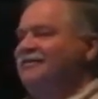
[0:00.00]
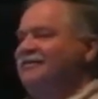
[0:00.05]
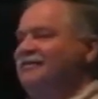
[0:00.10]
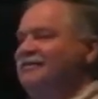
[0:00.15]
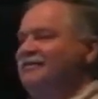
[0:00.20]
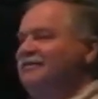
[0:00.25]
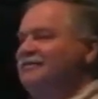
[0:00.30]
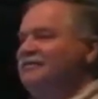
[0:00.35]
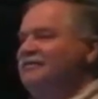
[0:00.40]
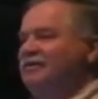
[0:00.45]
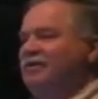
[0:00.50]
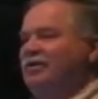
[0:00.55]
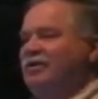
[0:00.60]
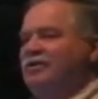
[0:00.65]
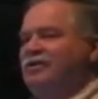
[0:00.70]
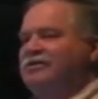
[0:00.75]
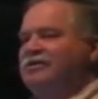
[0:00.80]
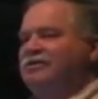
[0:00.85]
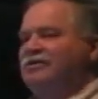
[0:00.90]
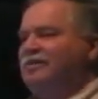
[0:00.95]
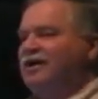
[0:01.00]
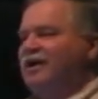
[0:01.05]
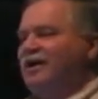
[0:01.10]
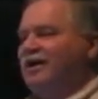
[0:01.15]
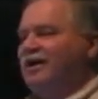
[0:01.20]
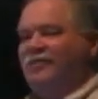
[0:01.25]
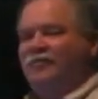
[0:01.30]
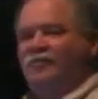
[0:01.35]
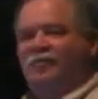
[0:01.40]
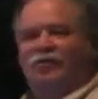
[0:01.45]
The stars in
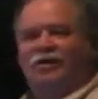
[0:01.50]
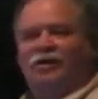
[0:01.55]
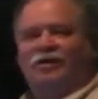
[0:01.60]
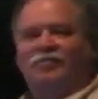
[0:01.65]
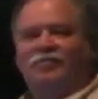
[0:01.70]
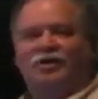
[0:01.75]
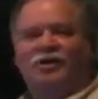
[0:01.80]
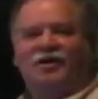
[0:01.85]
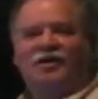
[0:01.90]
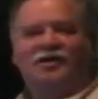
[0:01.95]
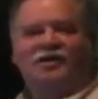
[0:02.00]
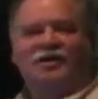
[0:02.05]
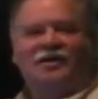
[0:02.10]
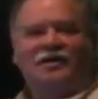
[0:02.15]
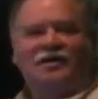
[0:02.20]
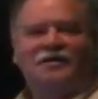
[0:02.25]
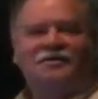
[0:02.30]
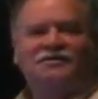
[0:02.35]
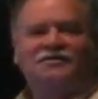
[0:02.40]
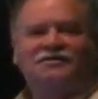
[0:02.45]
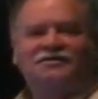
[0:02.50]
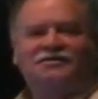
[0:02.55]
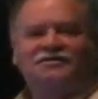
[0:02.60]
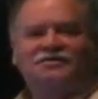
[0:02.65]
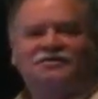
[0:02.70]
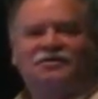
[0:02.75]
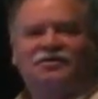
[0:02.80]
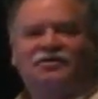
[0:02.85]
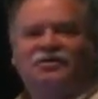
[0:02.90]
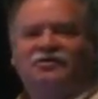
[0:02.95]
my, were in my eyes,
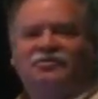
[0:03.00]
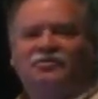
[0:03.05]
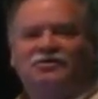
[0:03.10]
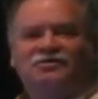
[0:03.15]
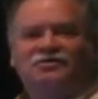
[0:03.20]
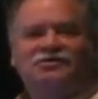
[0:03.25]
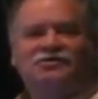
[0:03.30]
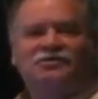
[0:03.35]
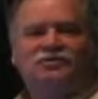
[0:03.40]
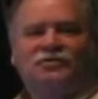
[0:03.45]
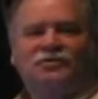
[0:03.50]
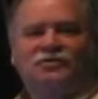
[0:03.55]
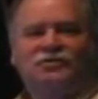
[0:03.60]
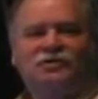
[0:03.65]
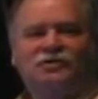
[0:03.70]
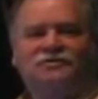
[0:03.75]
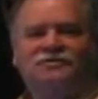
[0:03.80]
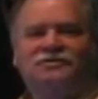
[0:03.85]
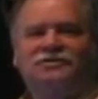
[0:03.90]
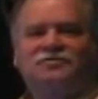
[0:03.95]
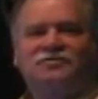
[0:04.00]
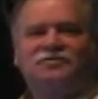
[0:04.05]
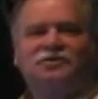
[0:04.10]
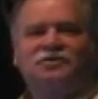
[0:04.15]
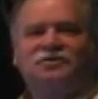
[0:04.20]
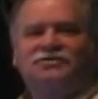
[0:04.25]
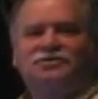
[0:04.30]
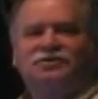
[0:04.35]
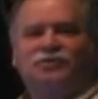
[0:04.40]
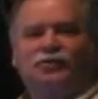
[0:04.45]
and nothing but joy was in
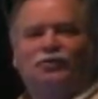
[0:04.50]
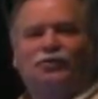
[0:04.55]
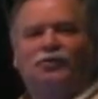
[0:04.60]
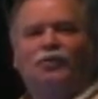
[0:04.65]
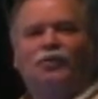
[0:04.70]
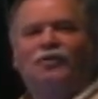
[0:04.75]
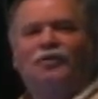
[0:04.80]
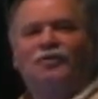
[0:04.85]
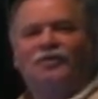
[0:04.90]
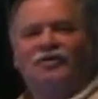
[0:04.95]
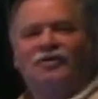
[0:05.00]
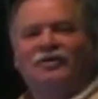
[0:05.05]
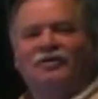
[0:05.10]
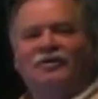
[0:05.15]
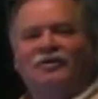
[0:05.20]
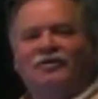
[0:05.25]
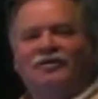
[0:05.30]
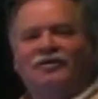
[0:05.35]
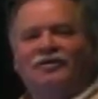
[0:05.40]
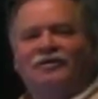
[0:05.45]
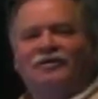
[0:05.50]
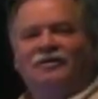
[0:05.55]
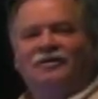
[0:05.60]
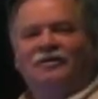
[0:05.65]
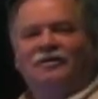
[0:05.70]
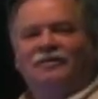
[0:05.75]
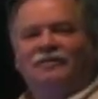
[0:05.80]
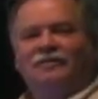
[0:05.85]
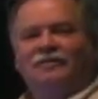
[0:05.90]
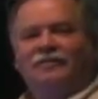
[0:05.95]
my soul.
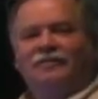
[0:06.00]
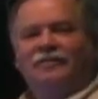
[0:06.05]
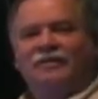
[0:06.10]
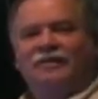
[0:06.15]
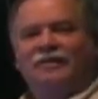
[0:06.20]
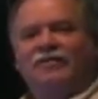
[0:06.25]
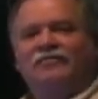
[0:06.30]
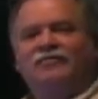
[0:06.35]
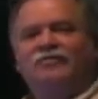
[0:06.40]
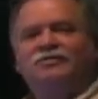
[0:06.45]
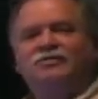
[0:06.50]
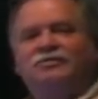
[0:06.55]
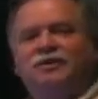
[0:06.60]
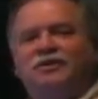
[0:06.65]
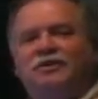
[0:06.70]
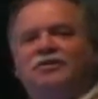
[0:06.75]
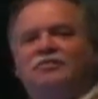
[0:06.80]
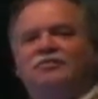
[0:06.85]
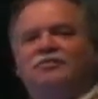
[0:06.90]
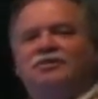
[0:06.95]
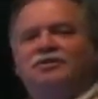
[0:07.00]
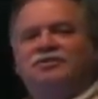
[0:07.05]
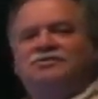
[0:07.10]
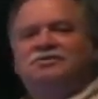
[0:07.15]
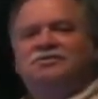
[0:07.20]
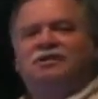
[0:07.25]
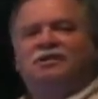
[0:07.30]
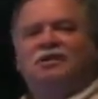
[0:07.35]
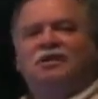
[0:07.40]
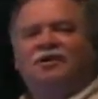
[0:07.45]
And after spending
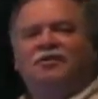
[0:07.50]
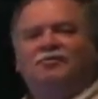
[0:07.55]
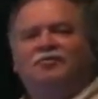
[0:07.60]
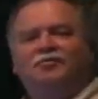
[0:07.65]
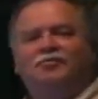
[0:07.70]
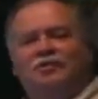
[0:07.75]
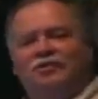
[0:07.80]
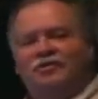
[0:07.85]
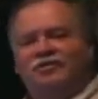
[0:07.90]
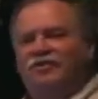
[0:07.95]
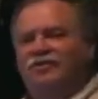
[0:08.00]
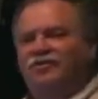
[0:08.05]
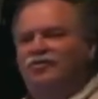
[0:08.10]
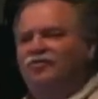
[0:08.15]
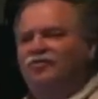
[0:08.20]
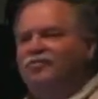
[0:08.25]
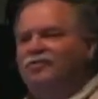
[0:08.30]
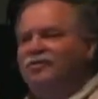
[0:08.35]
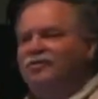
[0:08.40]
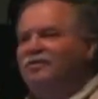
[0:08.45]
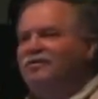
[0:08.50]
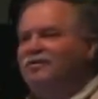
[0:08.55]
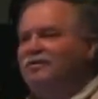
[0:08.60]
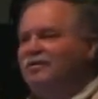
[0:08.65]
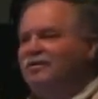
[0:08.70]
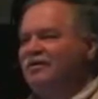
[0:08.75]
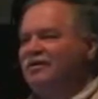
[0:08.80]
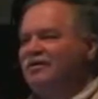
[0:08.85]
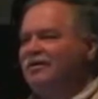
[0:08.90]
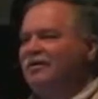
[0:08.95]
much time with him,
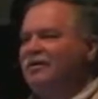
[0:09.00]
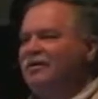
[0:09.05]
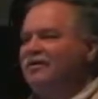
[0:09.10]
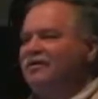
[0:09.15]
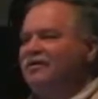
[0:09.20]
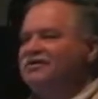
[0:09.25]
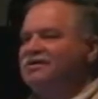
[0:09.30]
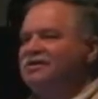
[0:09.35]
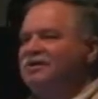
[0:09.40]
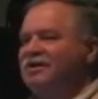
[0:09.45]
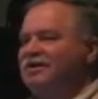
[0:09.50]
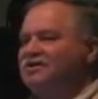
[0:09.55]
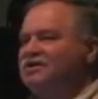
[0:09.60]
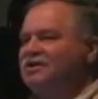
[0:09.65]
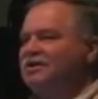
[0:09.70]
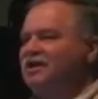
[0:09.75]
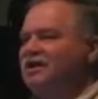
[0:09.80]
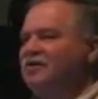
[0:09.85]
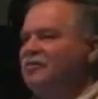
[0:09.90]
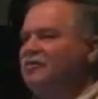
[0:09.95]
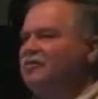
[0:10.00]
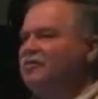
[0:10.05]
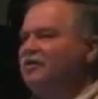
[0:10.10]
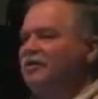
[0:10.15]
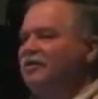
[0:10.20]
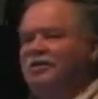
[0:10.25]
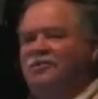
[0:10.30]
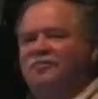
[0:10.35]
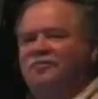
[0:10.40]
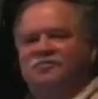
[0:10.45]
because occasionally he would
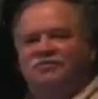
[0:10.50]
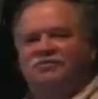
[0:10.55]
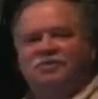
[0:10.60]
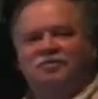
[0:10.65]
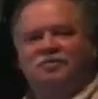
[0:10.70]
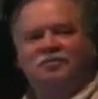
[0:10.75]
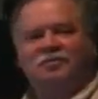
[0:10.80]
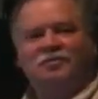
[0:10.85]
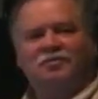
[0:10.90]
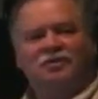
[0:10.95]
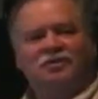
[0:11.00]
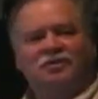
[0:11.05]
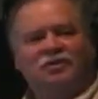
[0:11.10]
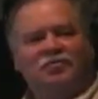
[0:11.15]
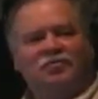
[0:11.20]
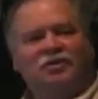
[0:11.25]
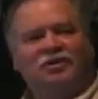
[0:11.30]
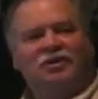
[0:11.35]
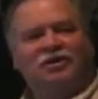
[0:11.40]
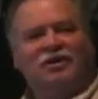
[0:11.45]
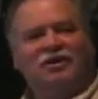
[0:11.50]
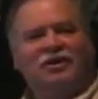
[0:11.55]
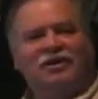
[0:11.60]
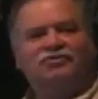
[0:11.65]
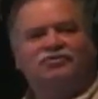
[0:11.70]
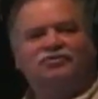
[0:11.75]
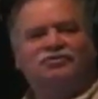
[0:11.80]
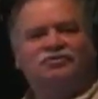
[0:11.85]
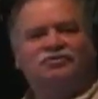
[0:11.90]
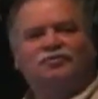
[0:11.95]
get up and somebody would come in
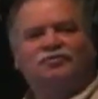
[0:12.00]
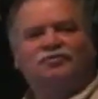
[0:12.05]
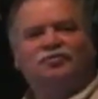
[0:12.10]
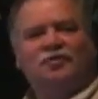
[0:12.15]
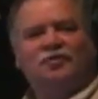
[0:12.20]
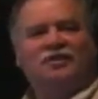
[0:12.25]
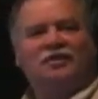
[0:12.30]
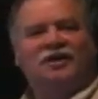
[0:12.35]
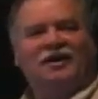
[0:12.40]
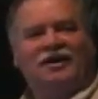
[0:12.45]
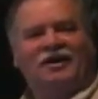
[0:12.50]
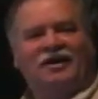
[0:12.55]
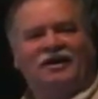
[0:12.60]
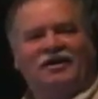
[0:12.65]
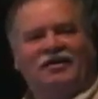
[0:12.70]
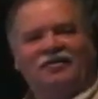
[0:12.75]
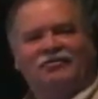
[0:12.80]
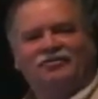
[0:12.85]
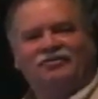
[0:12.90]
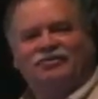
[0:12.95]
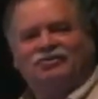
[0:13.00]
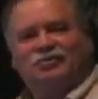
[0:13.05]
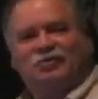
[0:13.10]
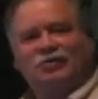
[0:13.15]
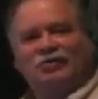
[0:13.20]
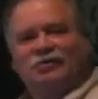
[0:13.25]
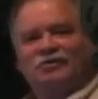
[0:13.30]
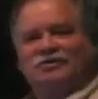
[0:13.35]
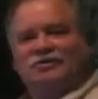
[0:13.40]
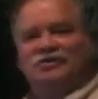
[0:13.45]
injured, and one guy had on a
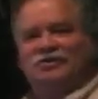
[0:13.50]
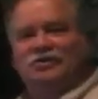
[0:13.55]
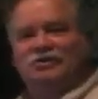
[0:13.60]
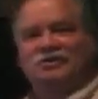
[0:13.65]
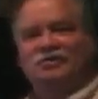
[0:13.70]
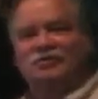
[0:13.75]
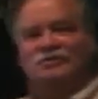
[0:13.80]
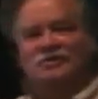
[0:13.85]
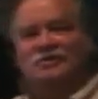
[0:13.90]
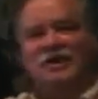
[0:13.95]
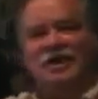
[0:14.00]
sword and a shield and he